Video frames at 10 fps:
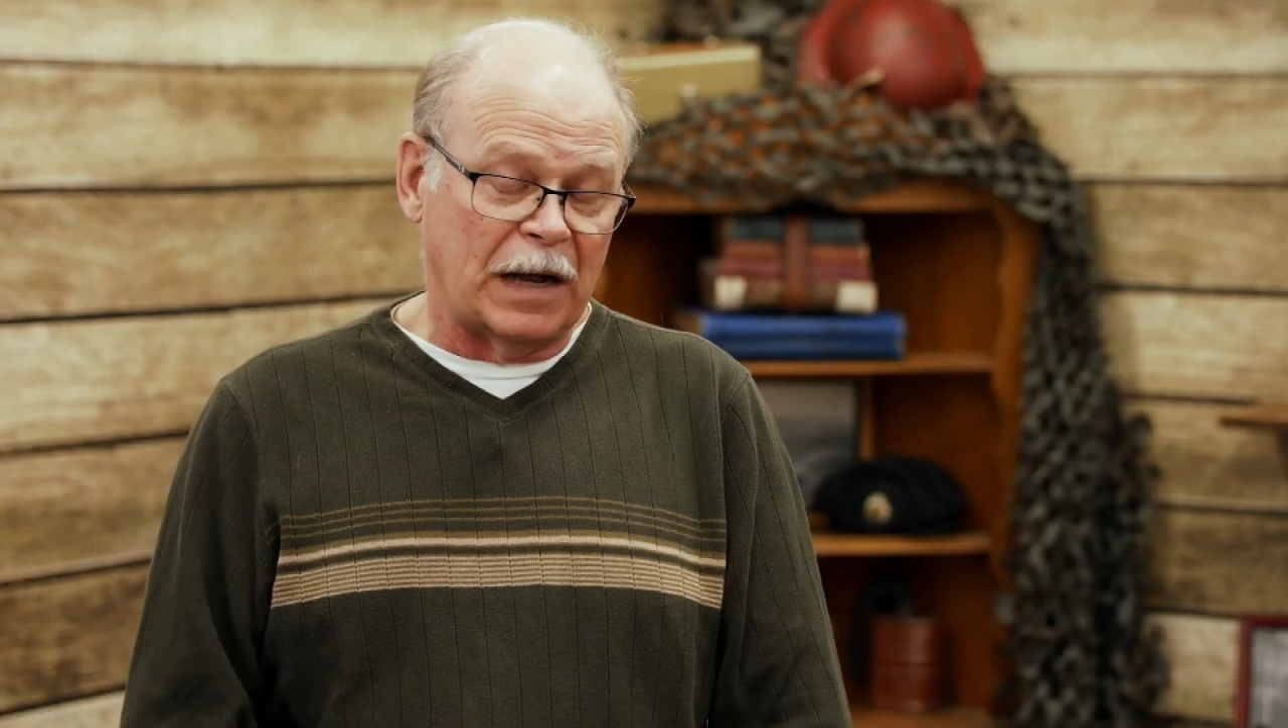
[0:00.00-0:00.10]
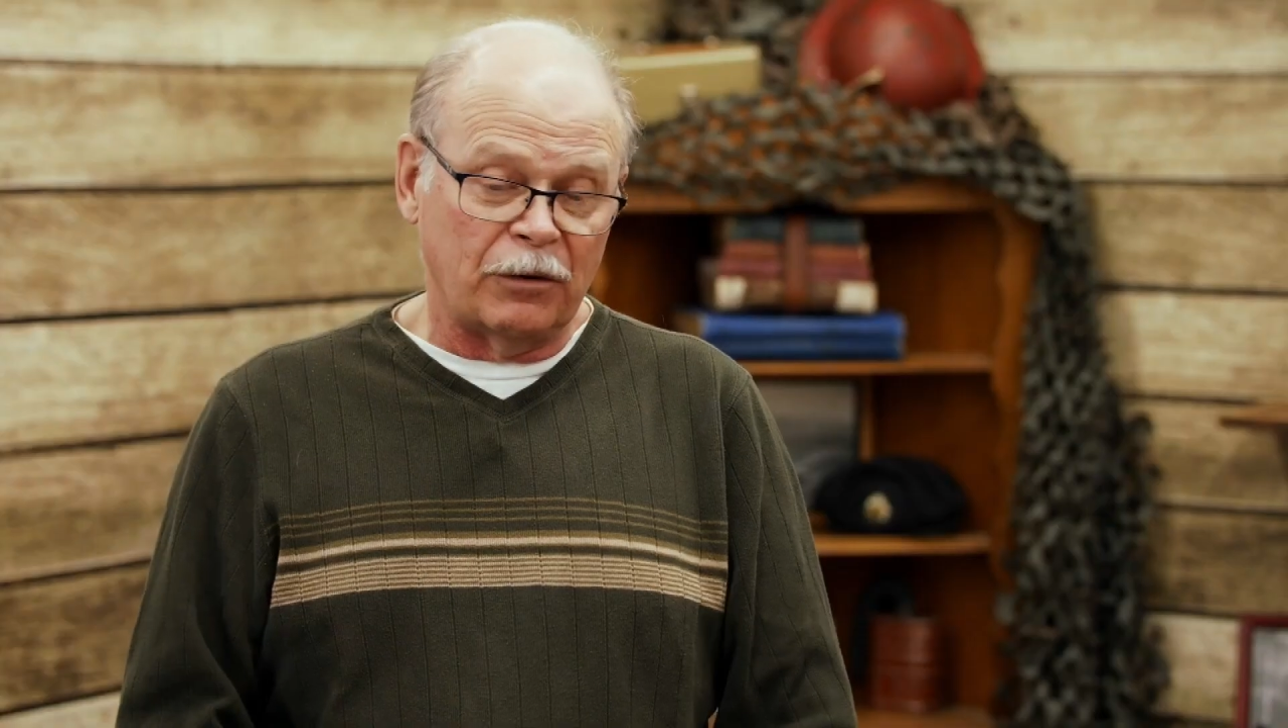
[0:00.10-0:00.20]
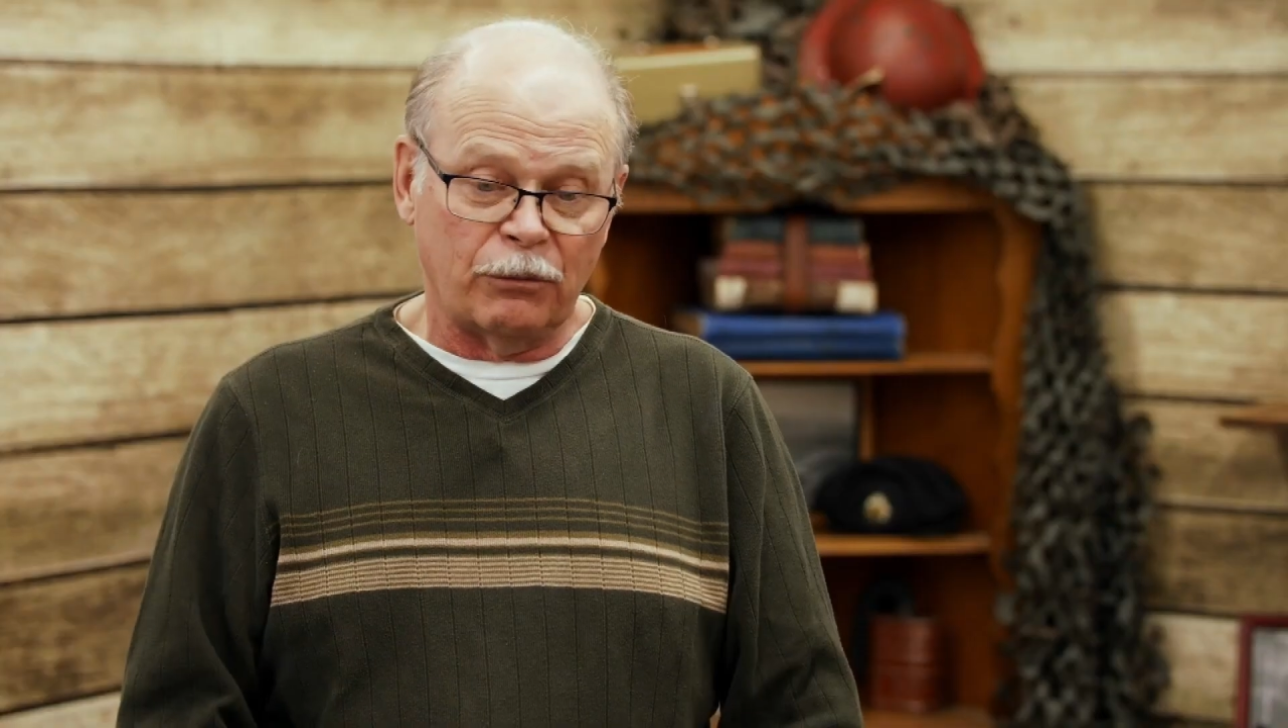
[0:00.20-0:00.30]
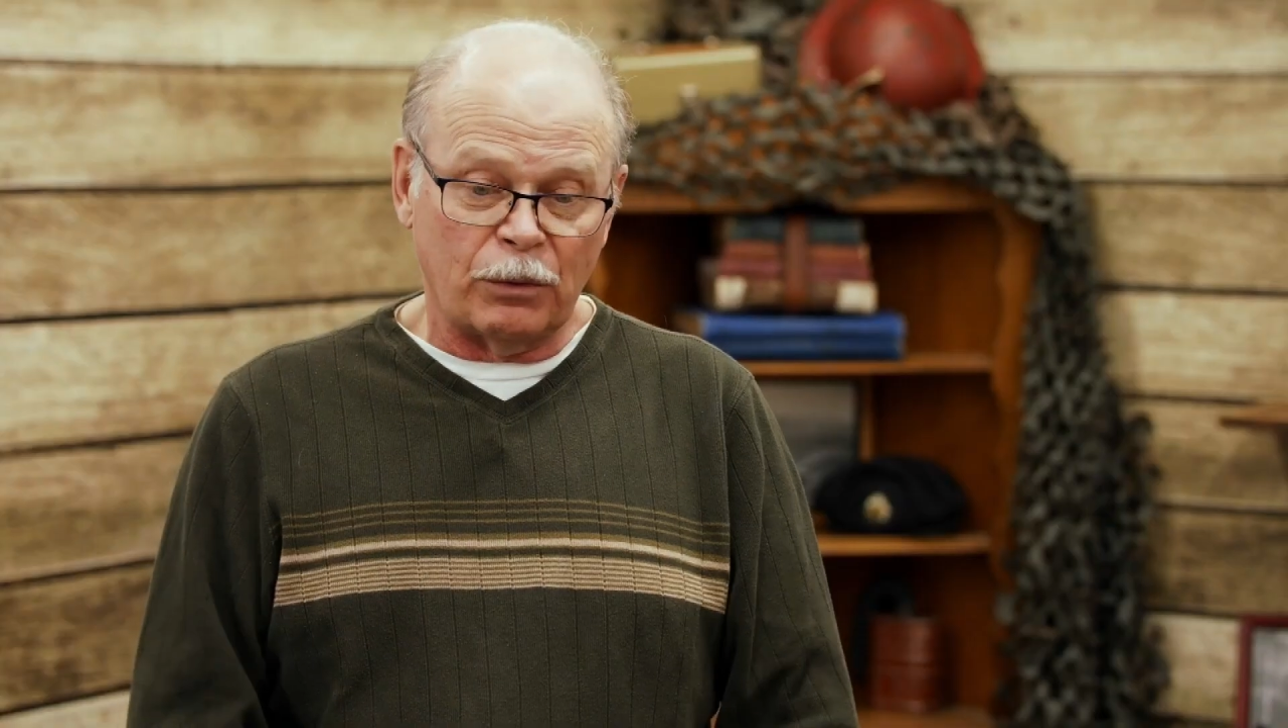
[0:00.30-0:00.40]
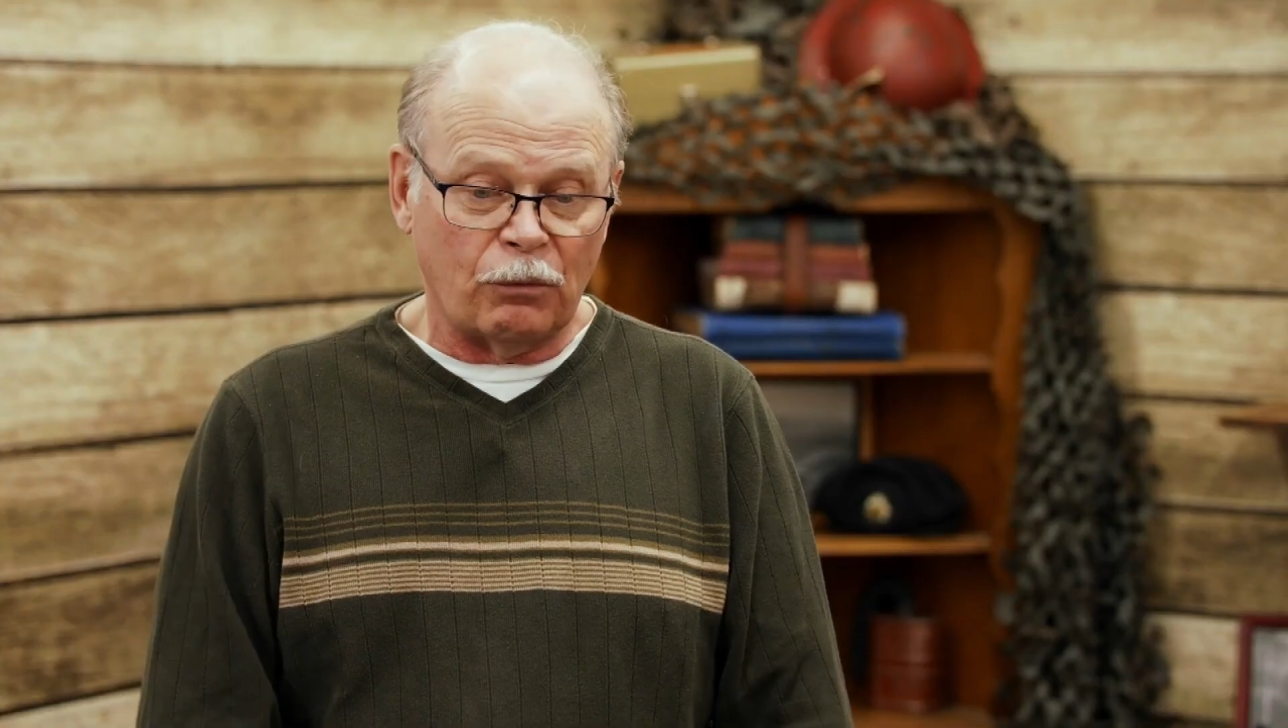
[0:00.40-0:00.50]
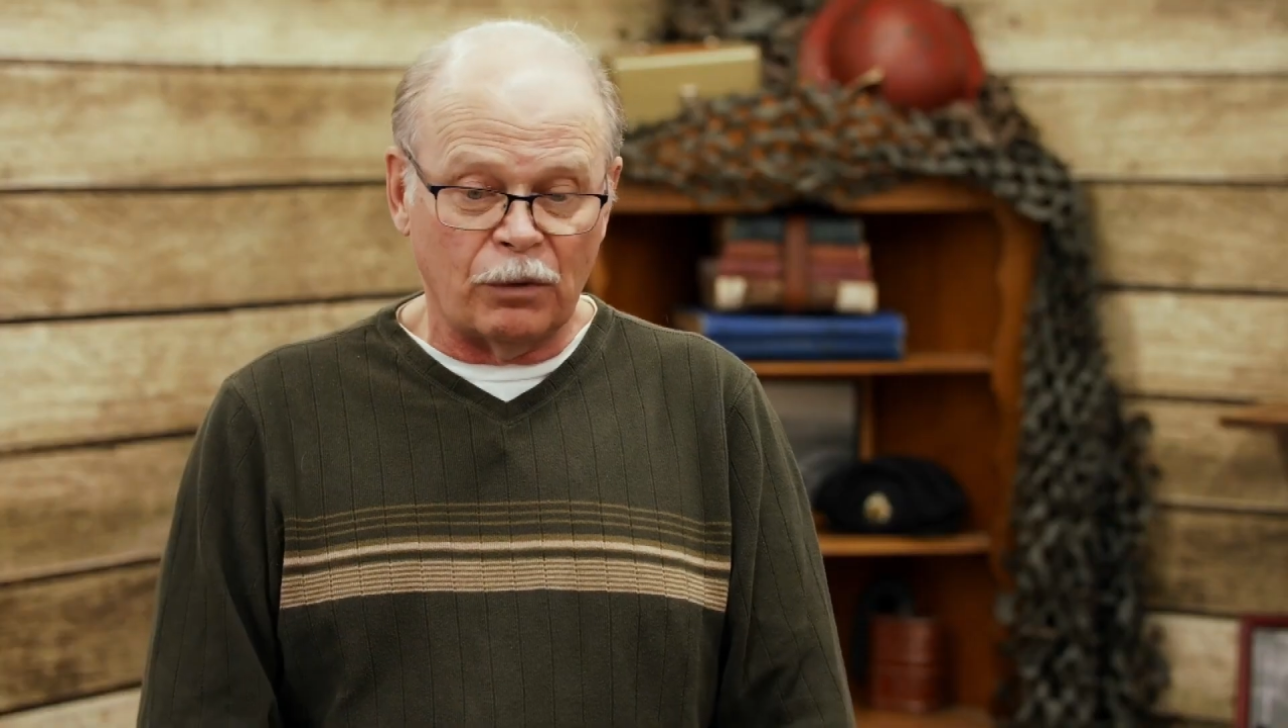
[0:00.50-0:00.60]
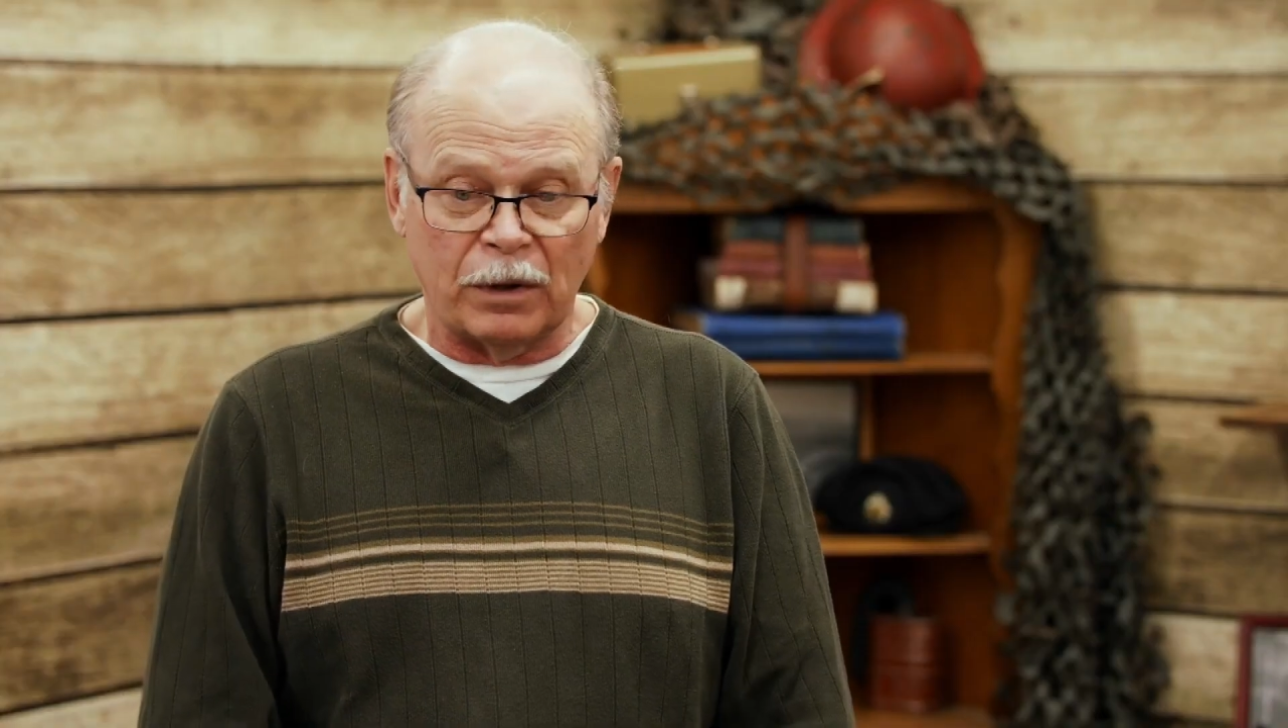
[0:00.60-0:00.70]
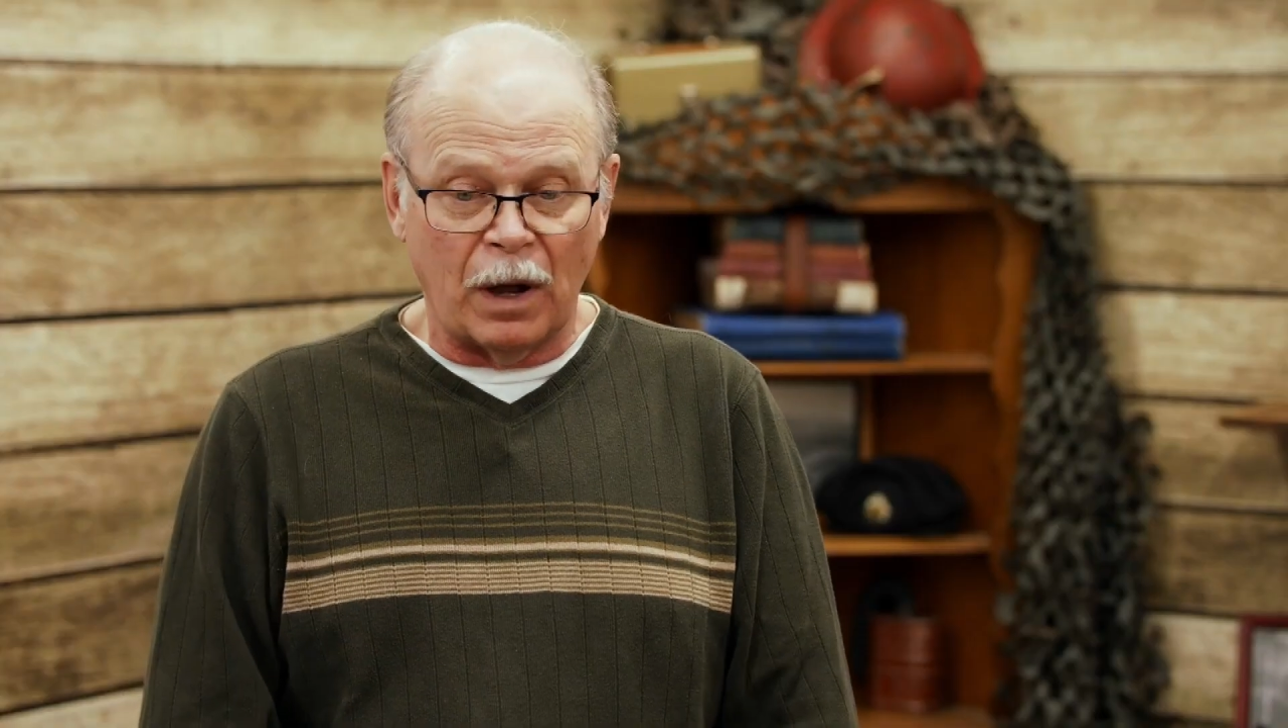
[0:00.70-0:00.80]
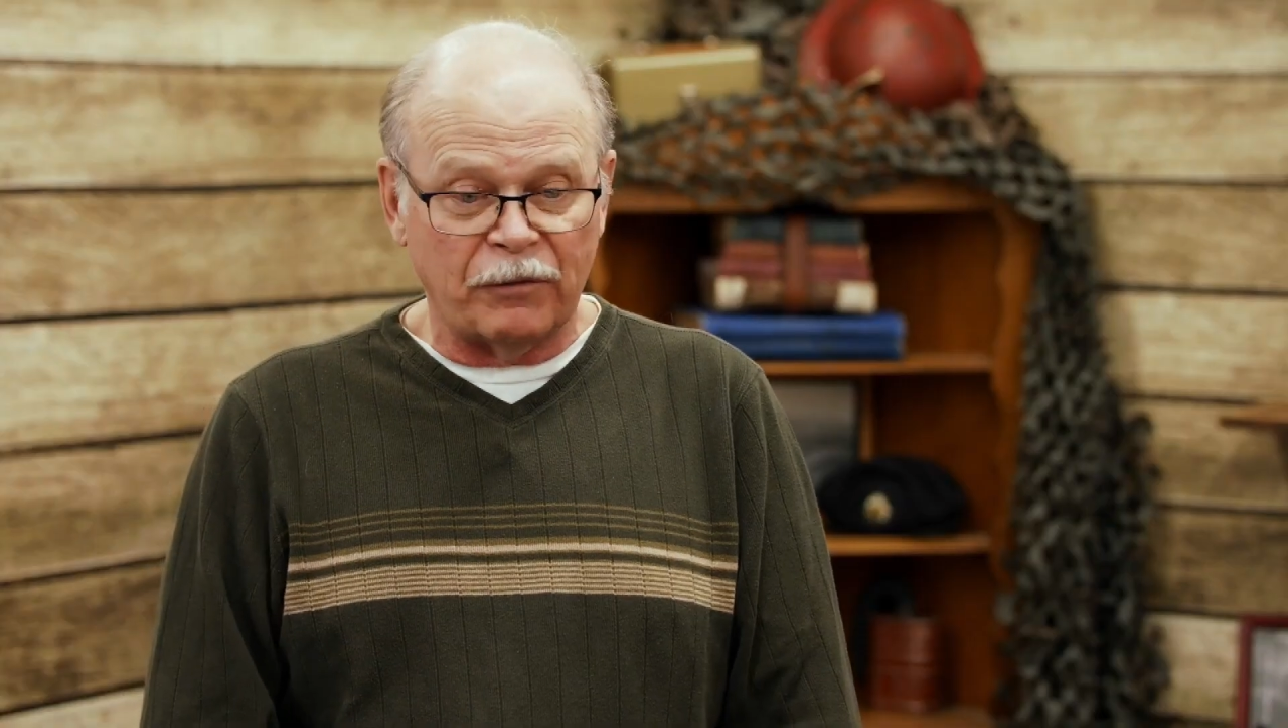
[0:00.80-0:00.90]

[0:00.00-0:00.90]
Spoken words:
down to the recruiting